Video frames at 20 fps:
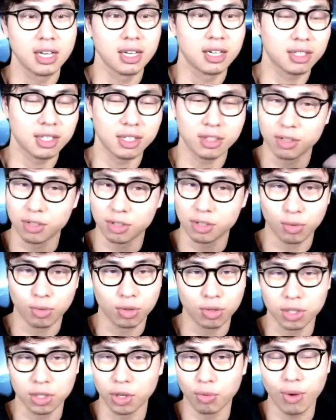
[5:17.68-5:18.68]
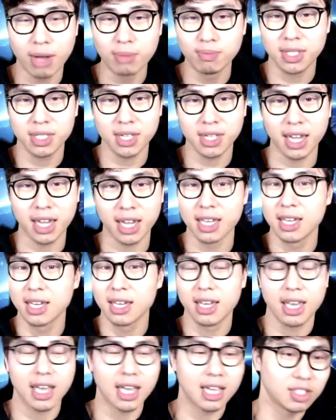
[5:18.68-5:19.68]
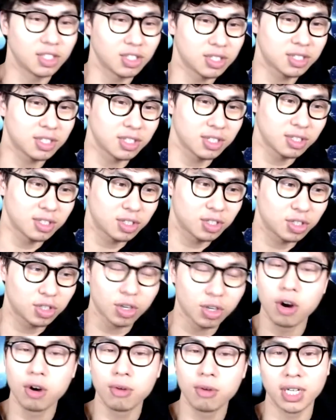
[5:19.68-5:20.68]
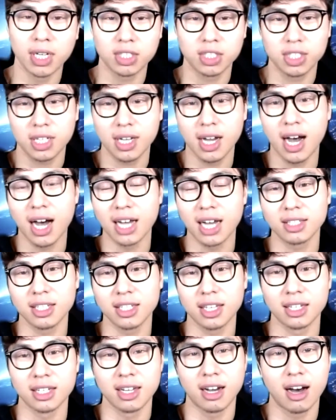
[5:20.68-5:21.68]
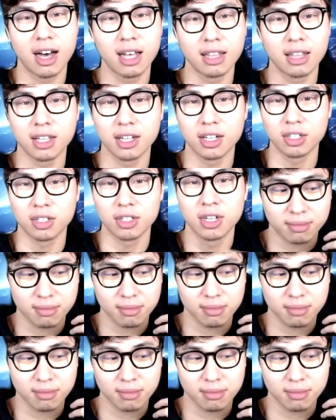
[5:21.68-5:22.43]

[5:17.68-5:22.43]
website, and just so much content on there.